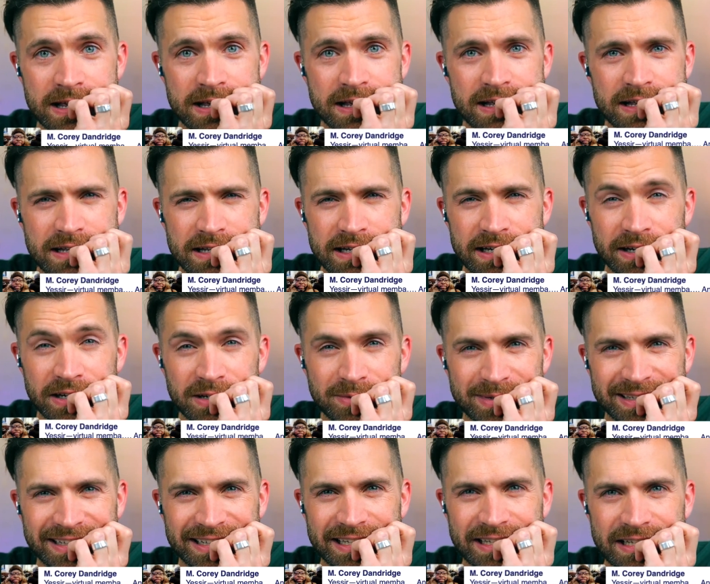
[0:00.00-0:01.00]
I heard
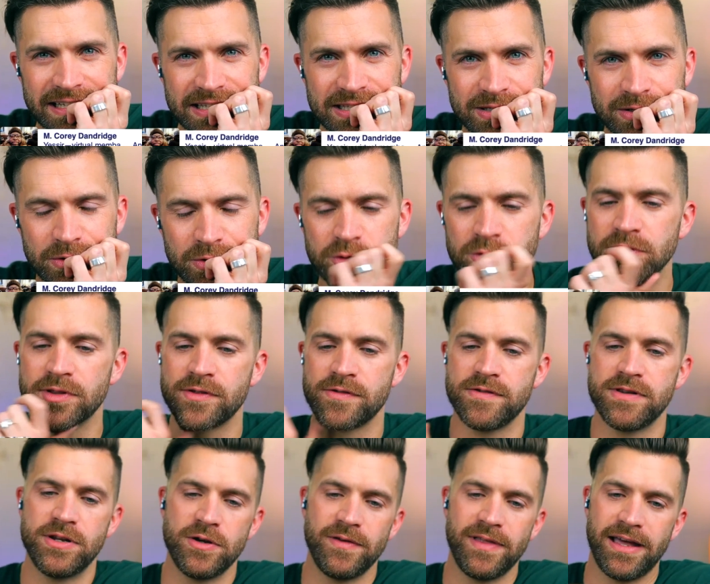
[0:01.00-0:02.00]
about that. That's so cool that
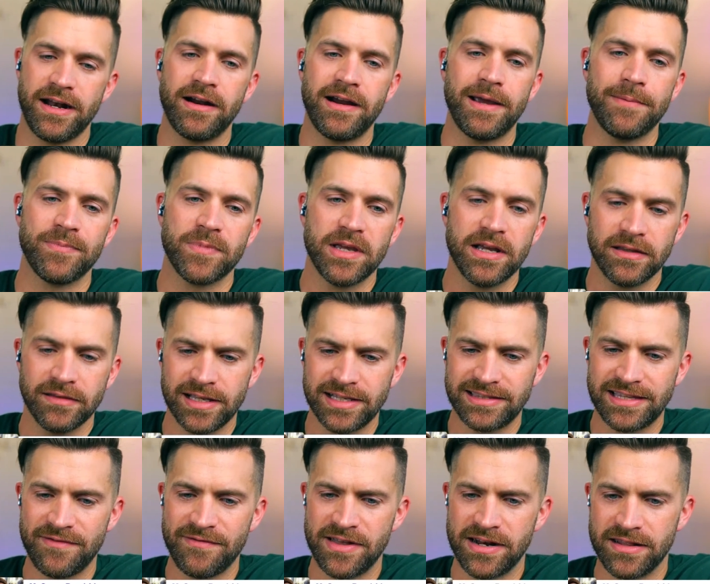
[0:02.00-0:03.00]
they're doing that. All right, let's
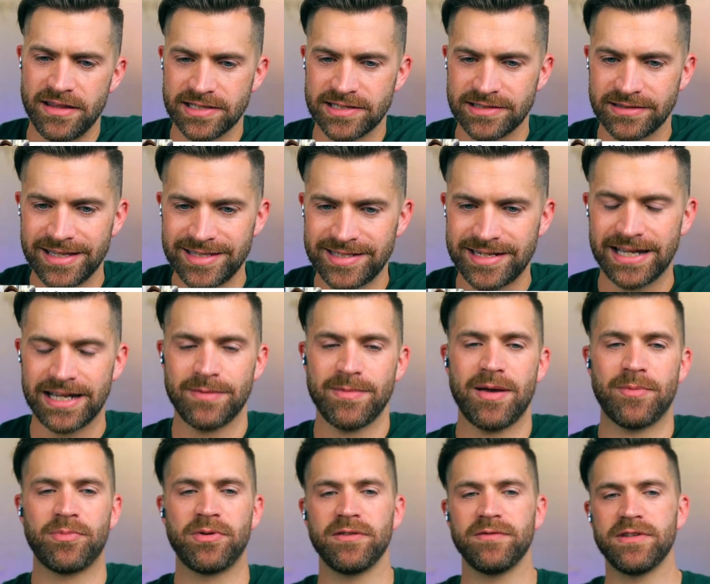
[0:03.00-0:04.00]
dive into this. Let's talk
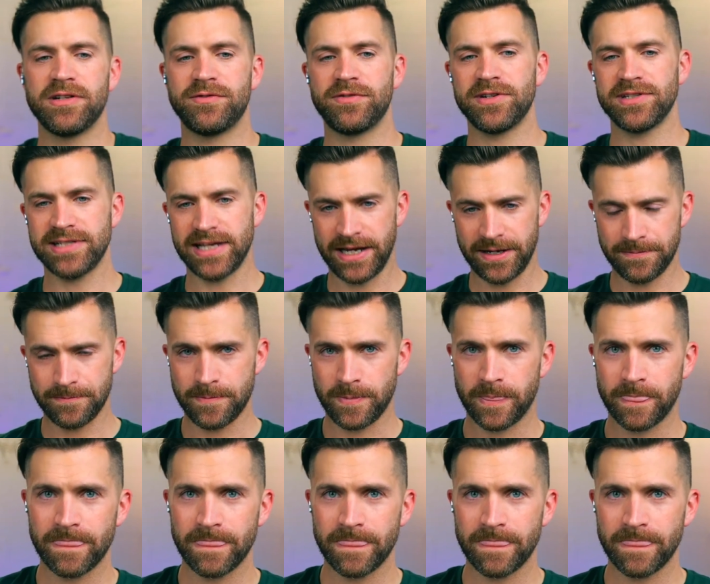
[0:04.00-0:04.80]
about privilege for a second.